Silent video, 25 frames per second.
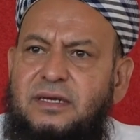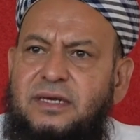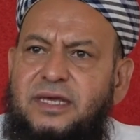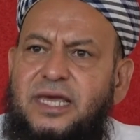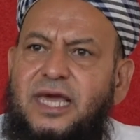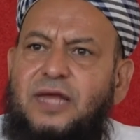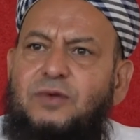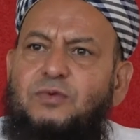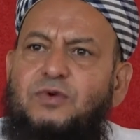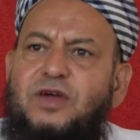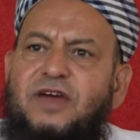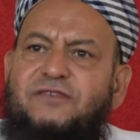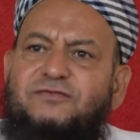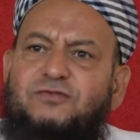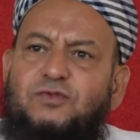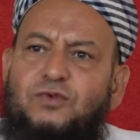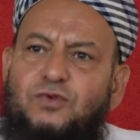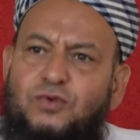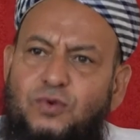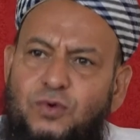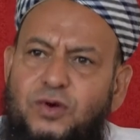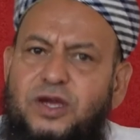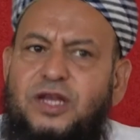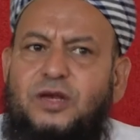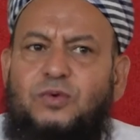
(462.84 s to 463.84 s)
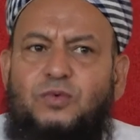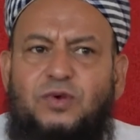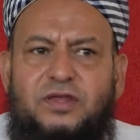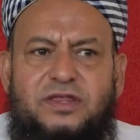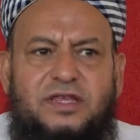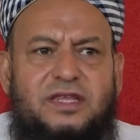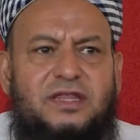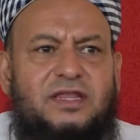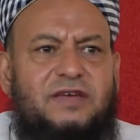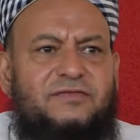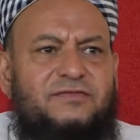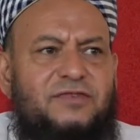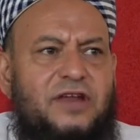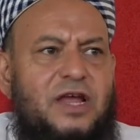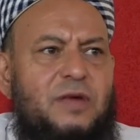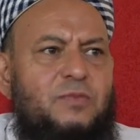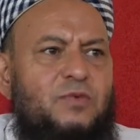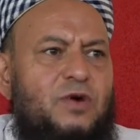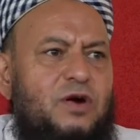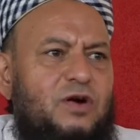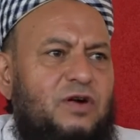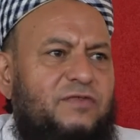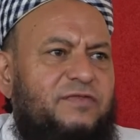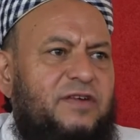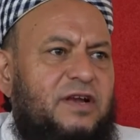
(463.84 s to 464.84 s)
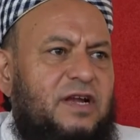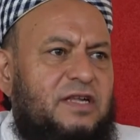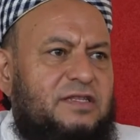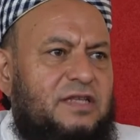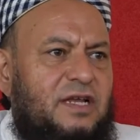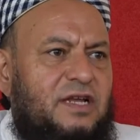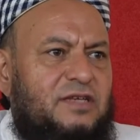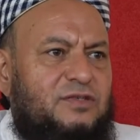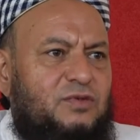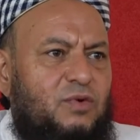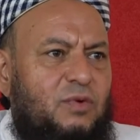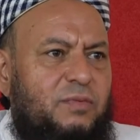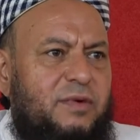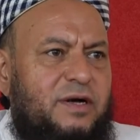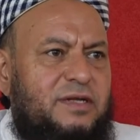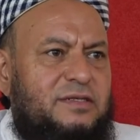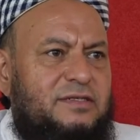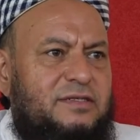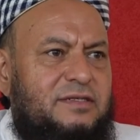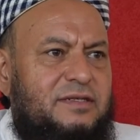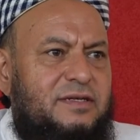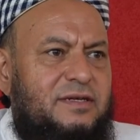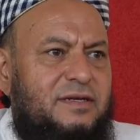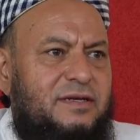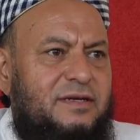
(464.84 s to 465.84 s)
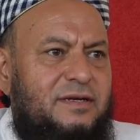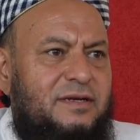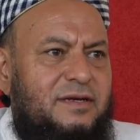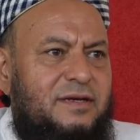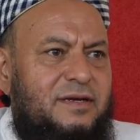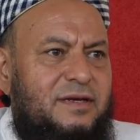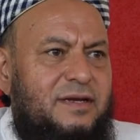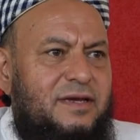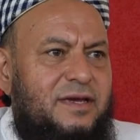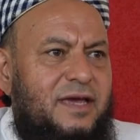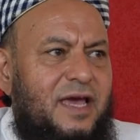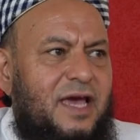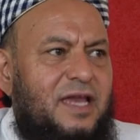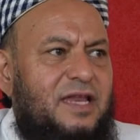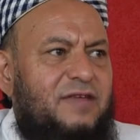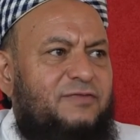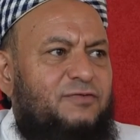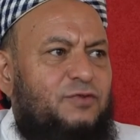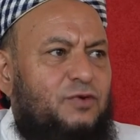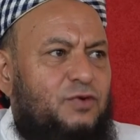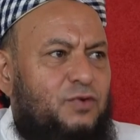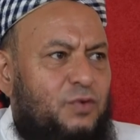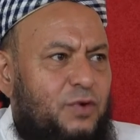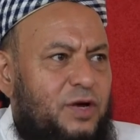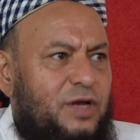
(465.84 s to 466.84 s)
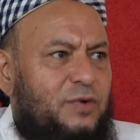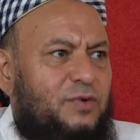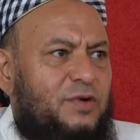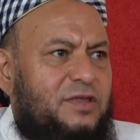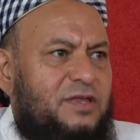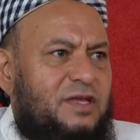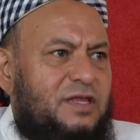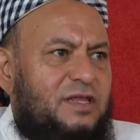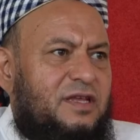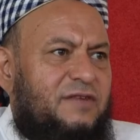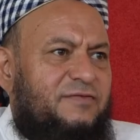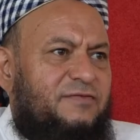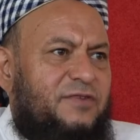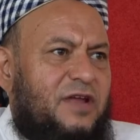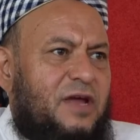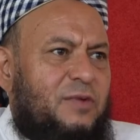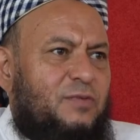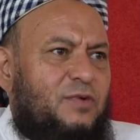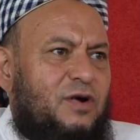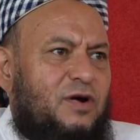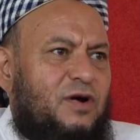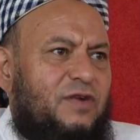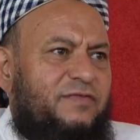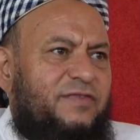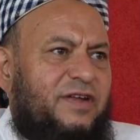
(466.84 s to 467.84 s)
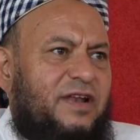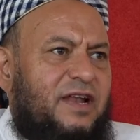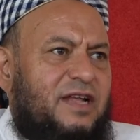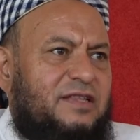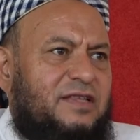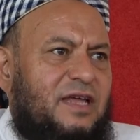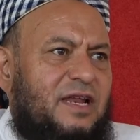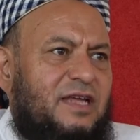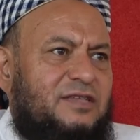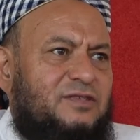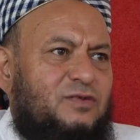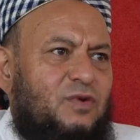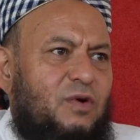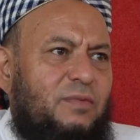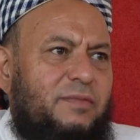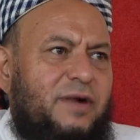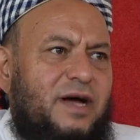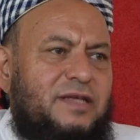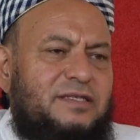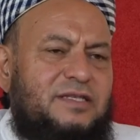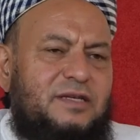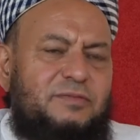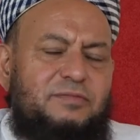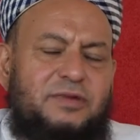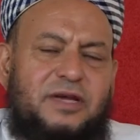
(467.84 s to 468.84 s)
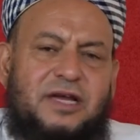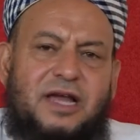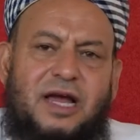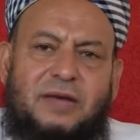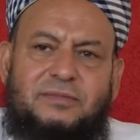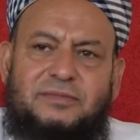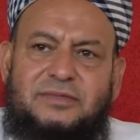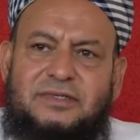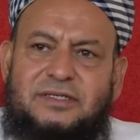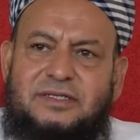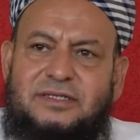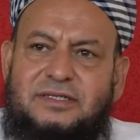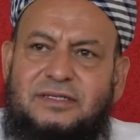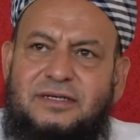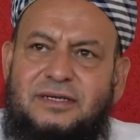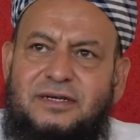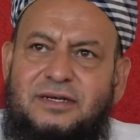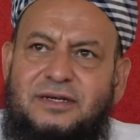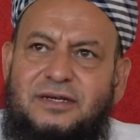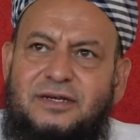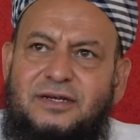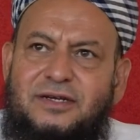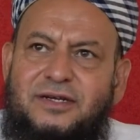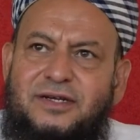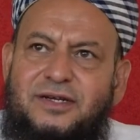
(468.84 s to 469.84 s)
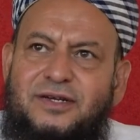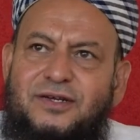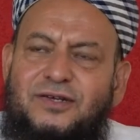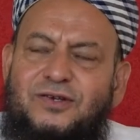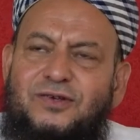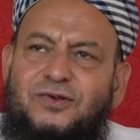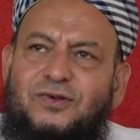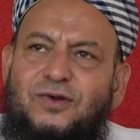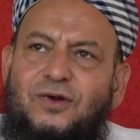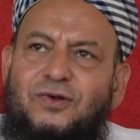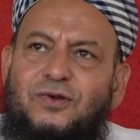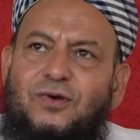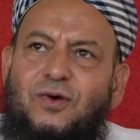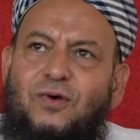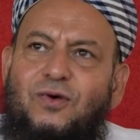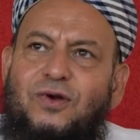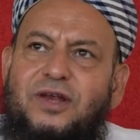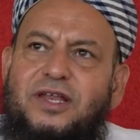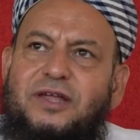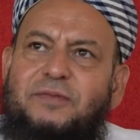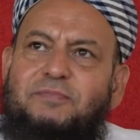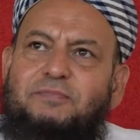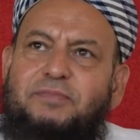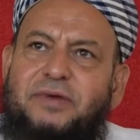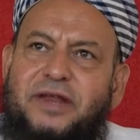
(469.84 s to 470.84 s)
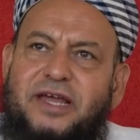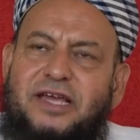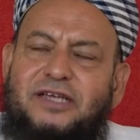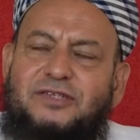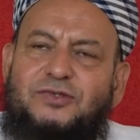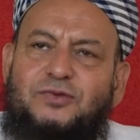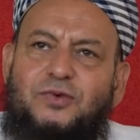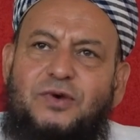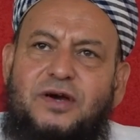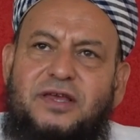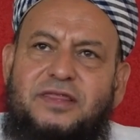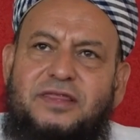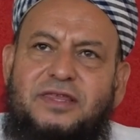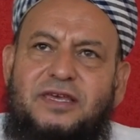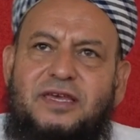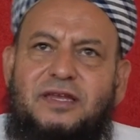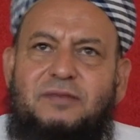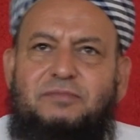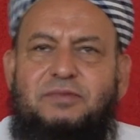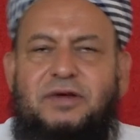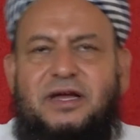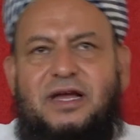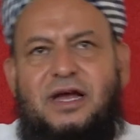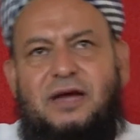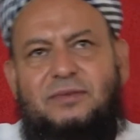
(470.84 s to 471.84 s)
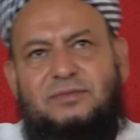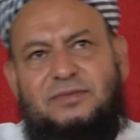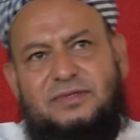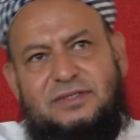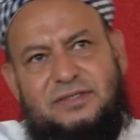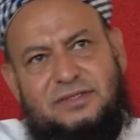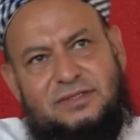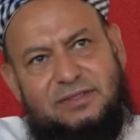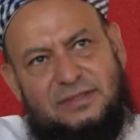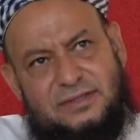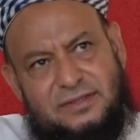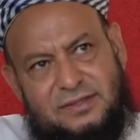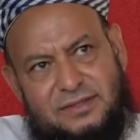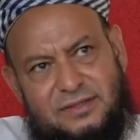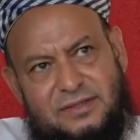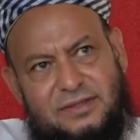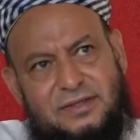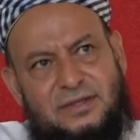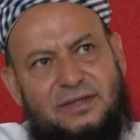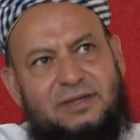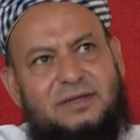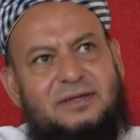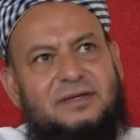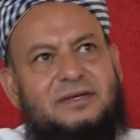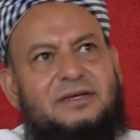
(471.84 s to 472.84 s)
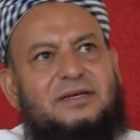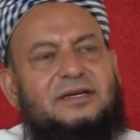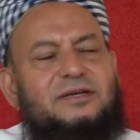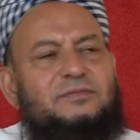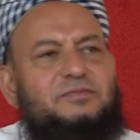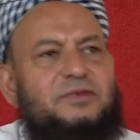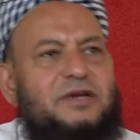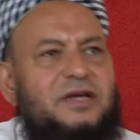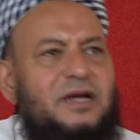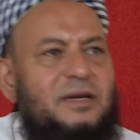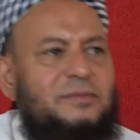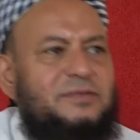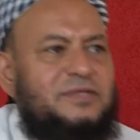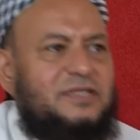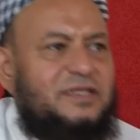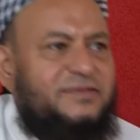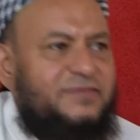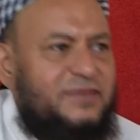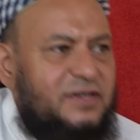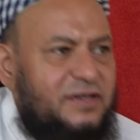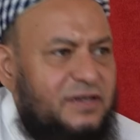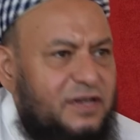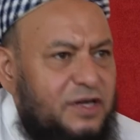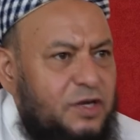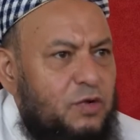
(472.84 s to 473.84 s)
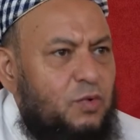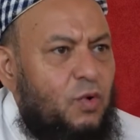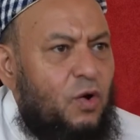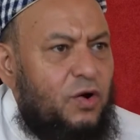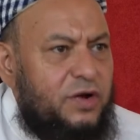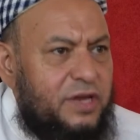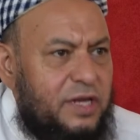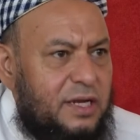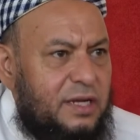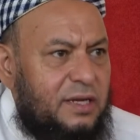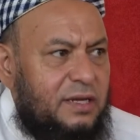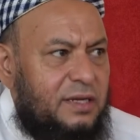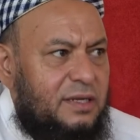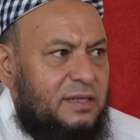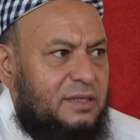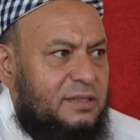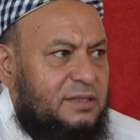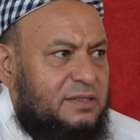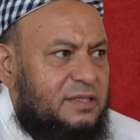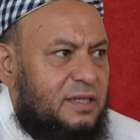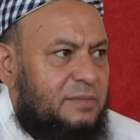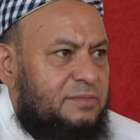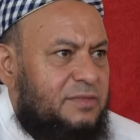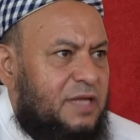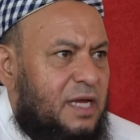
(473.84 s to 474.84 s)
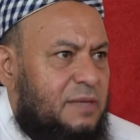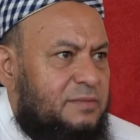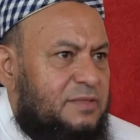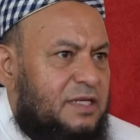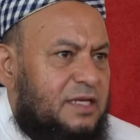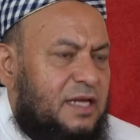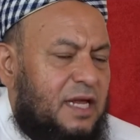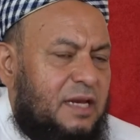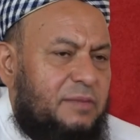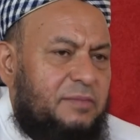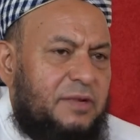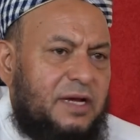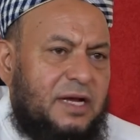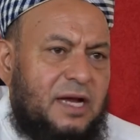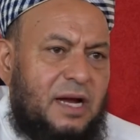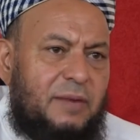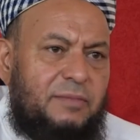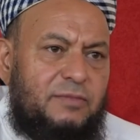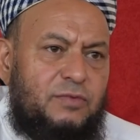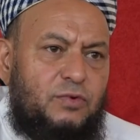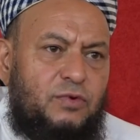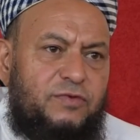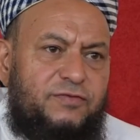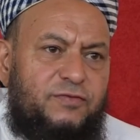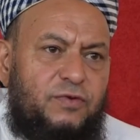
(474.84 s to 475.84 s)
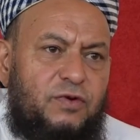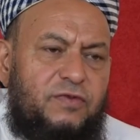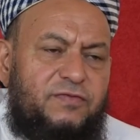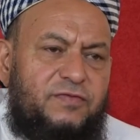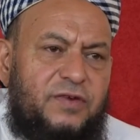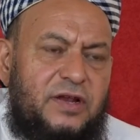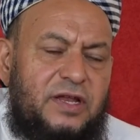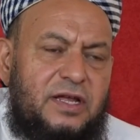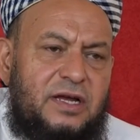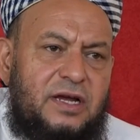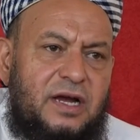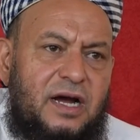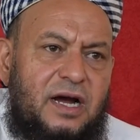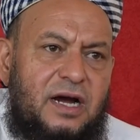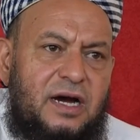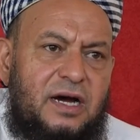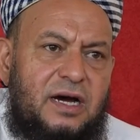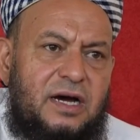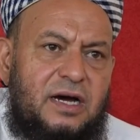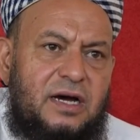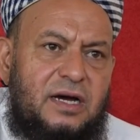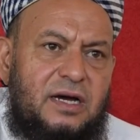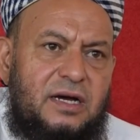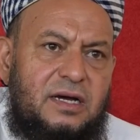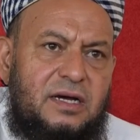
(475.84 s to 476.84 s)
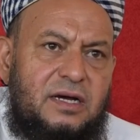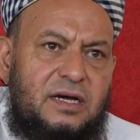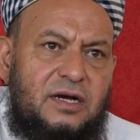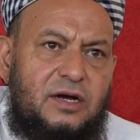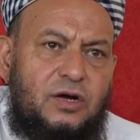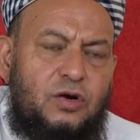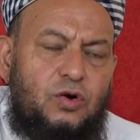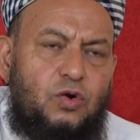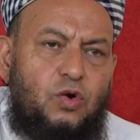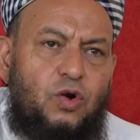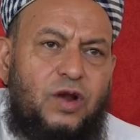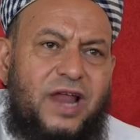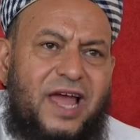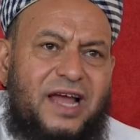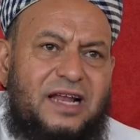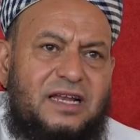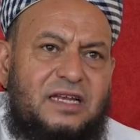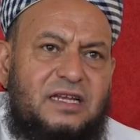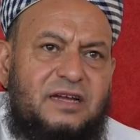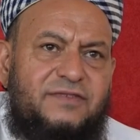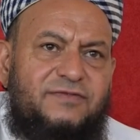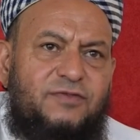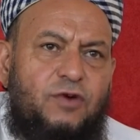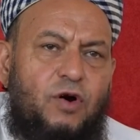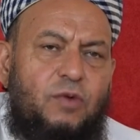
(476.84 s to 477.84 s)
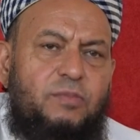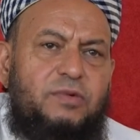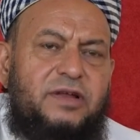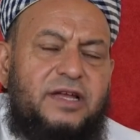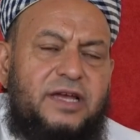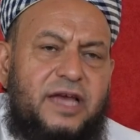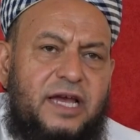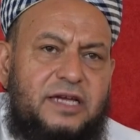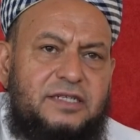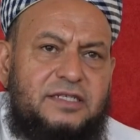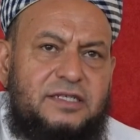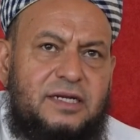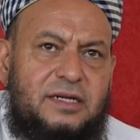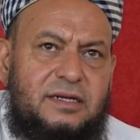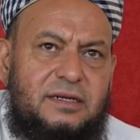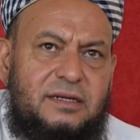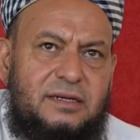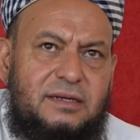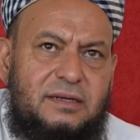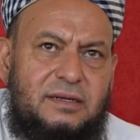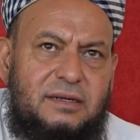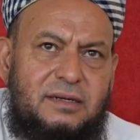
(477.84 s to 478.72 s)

And we have to do it within the framework of Allah Ta'ala's commands. And if you do it within the framework of Allah Ta'ala's commands, it becomes not only praiseworthy, it becomes even rewarding. Sometimes it can become you fulfilling a collective obligation.